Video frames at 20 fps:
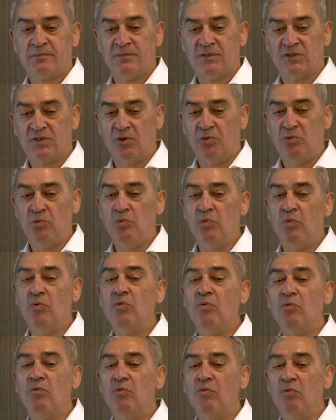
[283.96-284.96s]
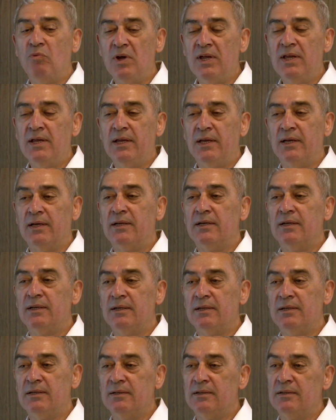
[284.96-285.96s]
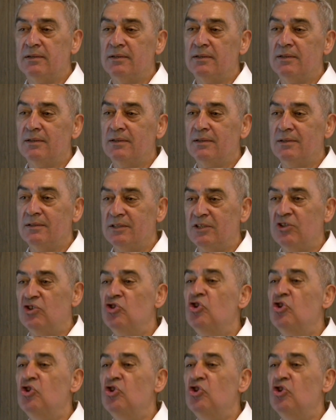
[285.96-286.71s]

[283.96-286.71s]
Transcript: So we did